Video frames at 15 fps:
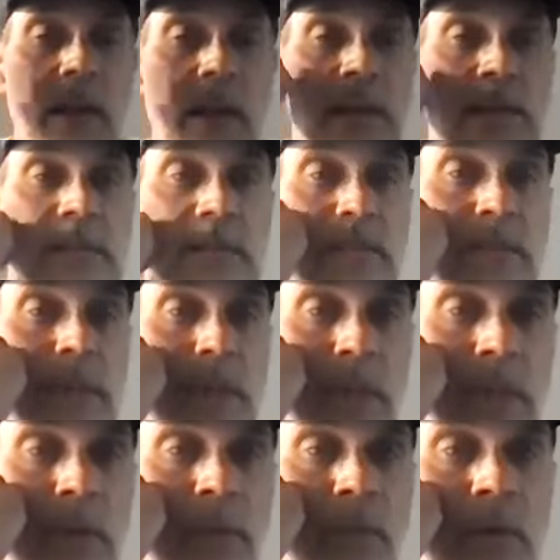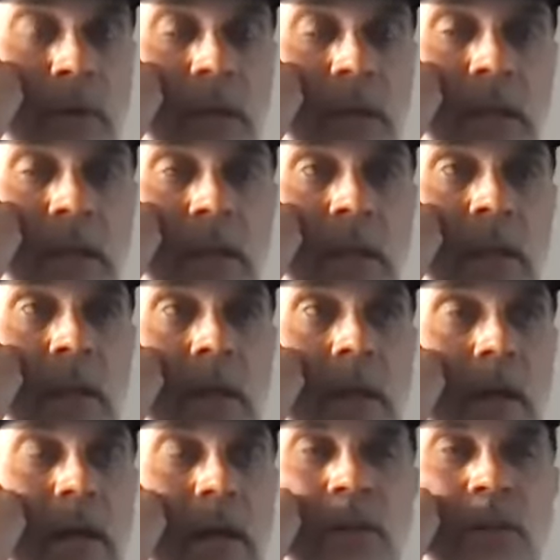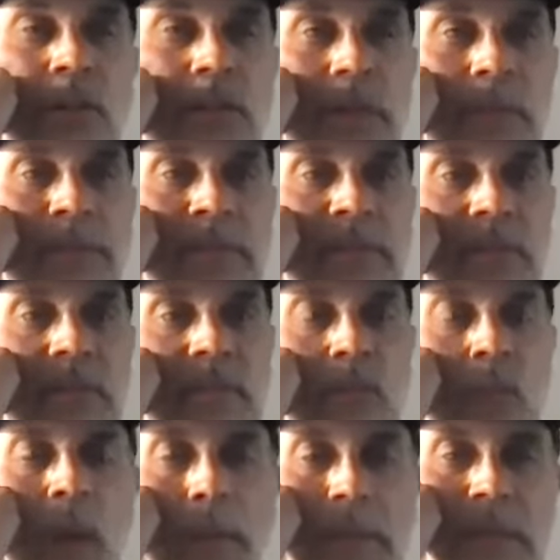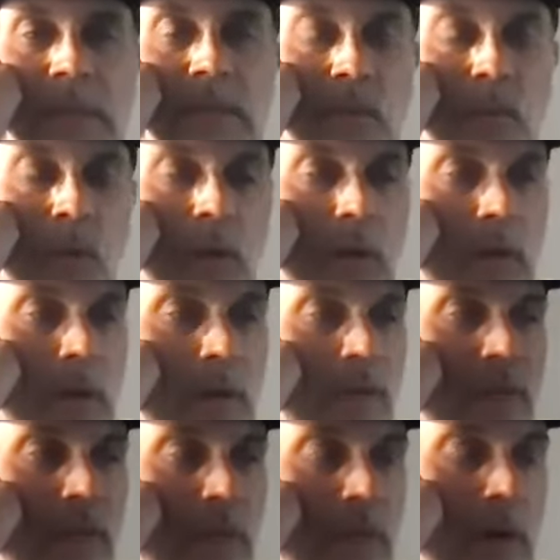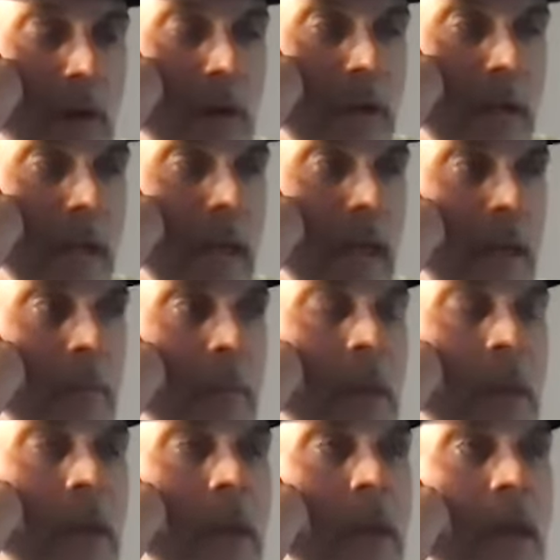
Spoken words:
I guess is the better way to put it, ships and weapons and whatnot for our game.